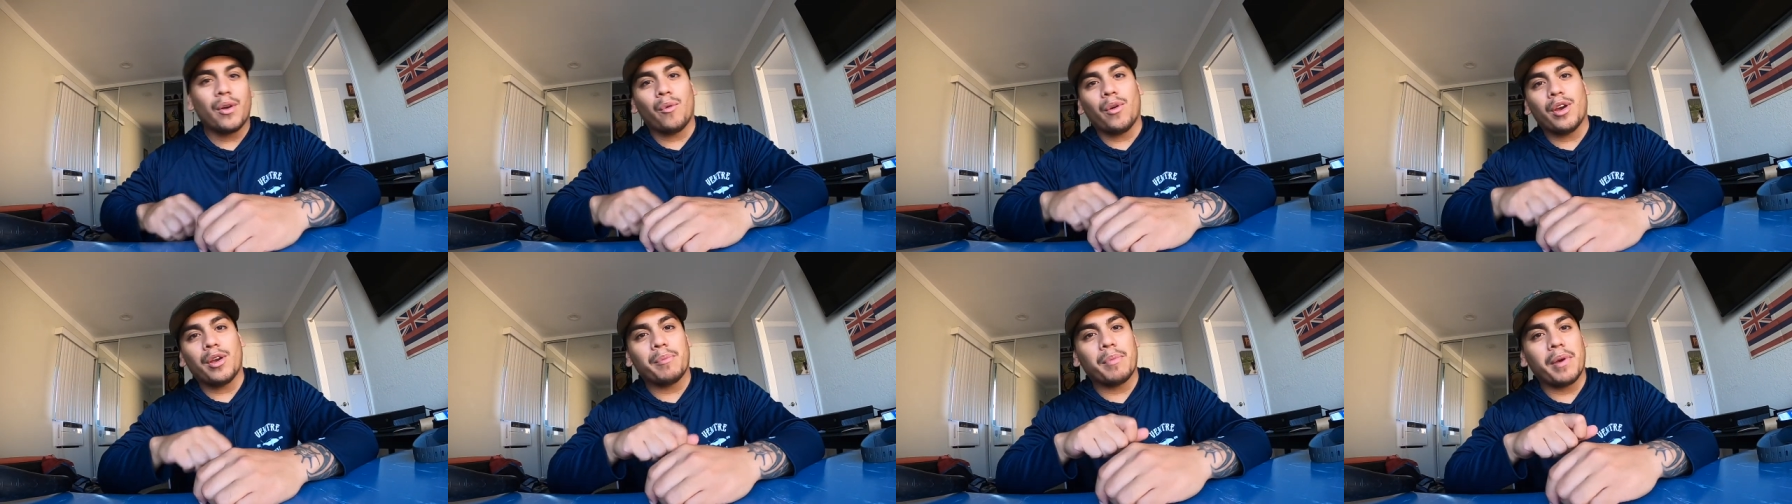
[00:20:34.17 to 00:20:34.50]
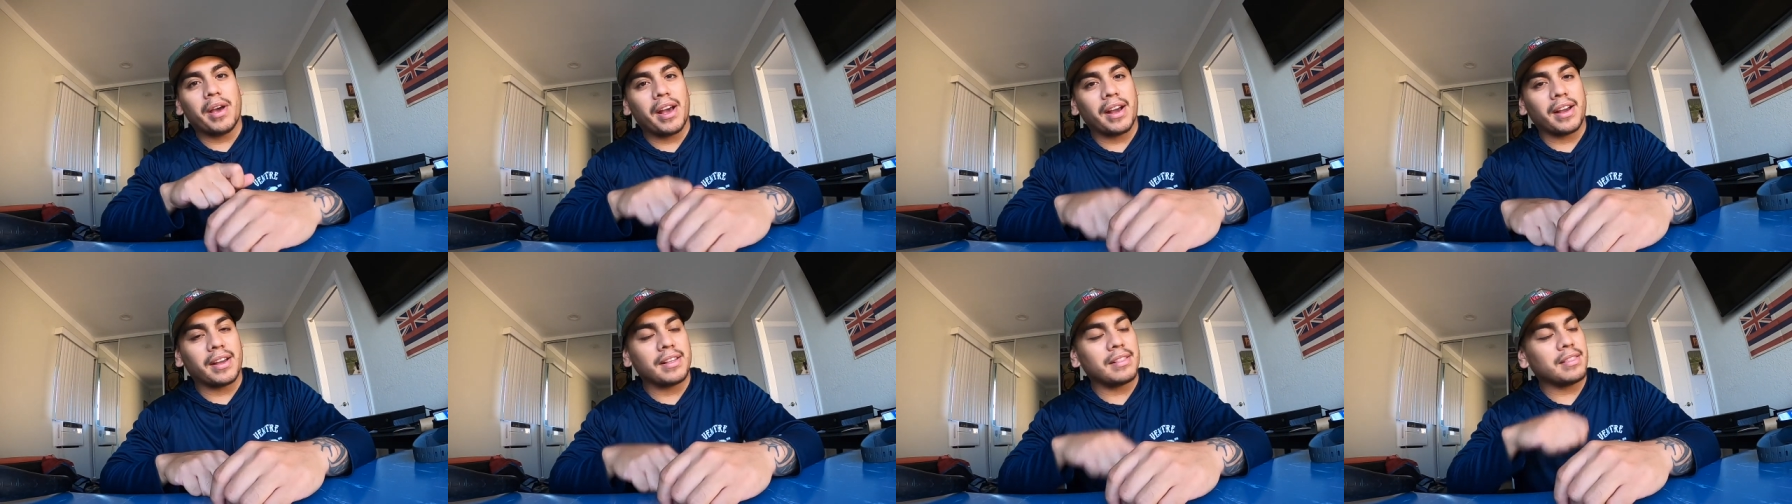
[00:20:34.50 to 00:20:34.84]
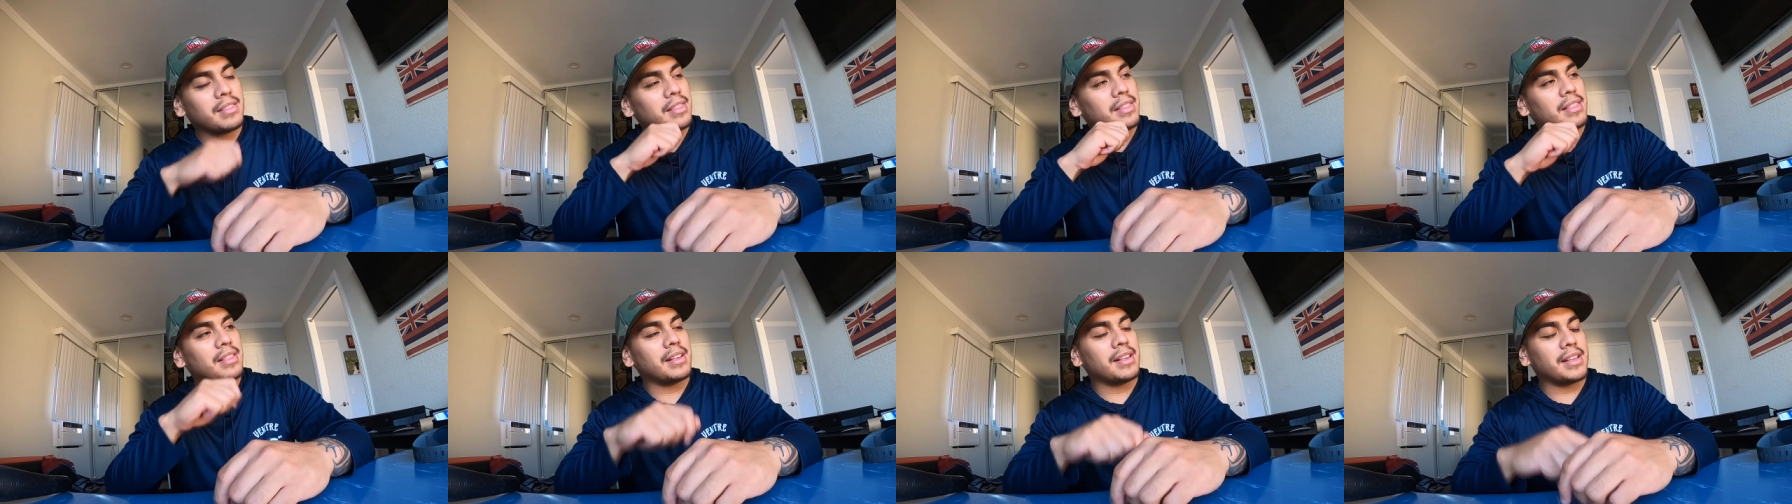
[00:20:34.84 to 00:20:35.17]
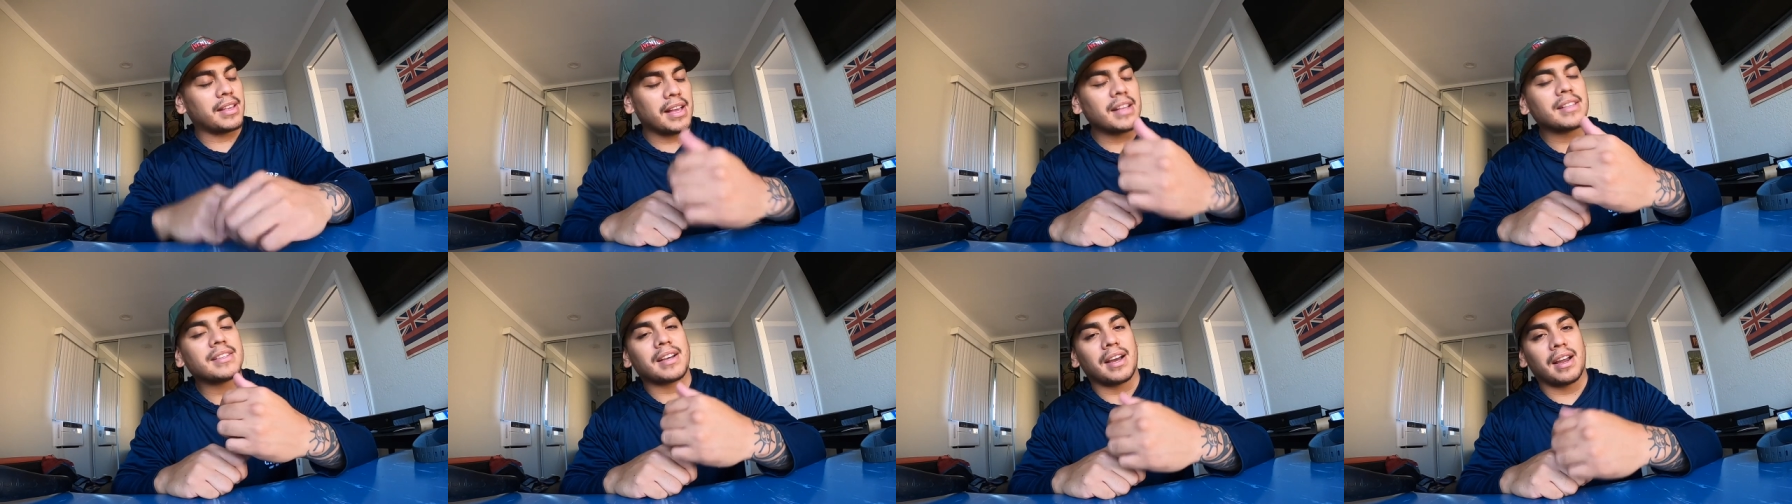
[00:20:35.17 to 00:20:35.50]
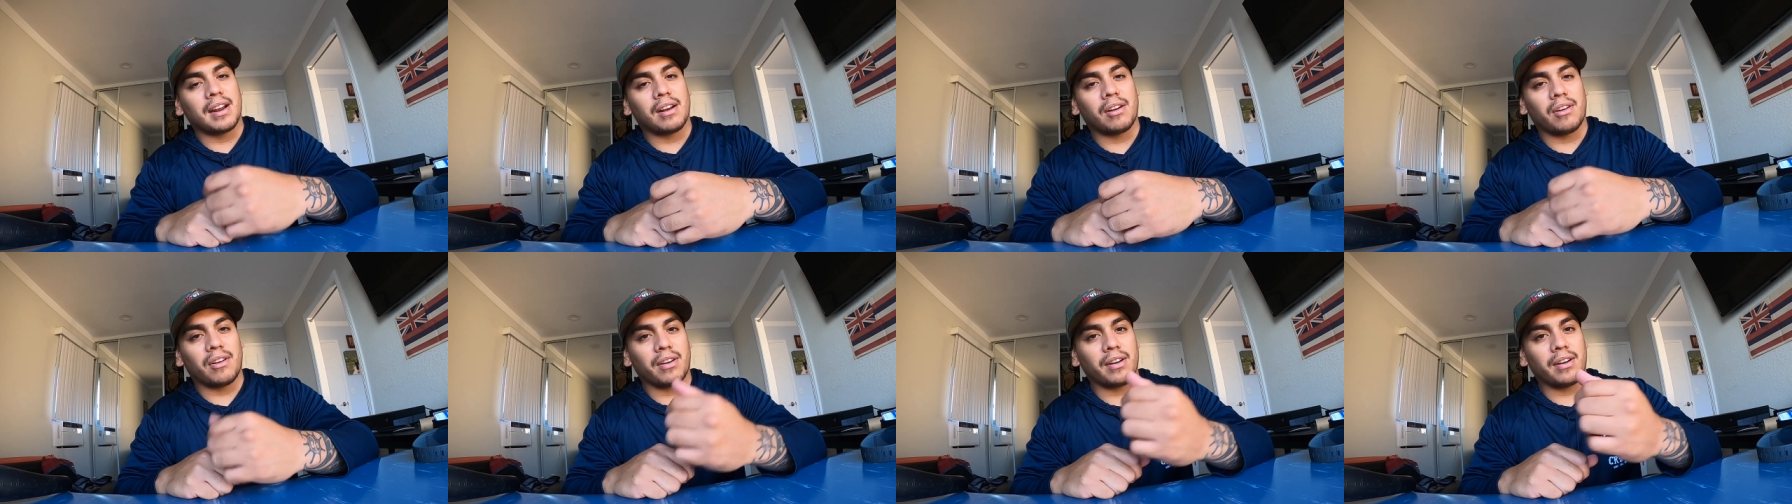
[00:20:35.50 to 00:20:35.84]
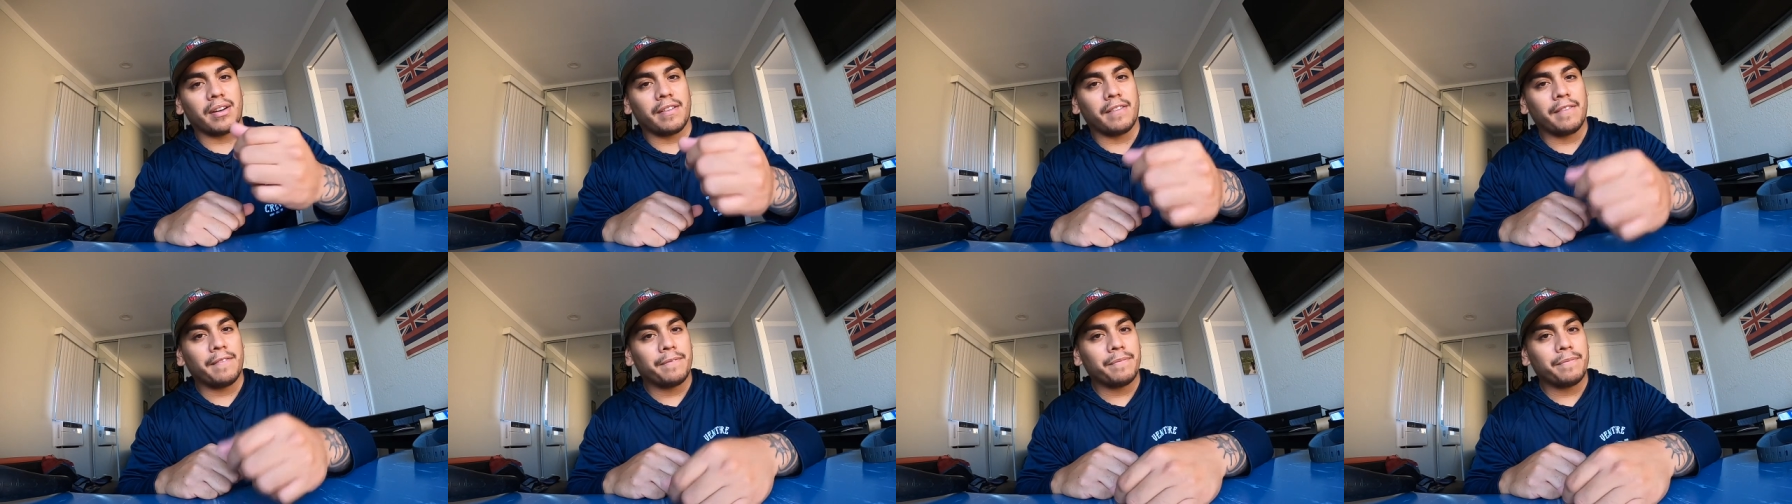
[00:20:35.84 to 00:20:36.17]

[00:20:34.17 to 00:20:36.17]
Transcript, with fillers: way back it gets kind of hard